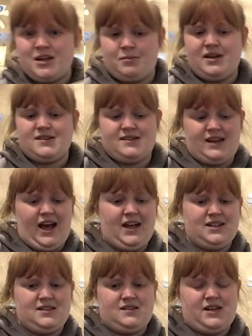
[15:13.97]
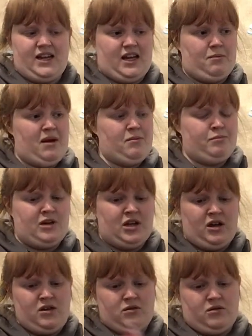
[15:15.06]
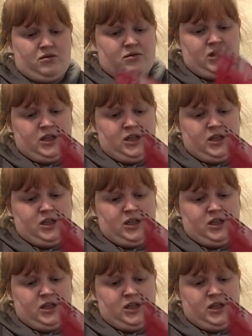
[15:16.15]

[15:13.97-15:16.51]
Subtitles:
a bit sad, isn't he? A bit blue.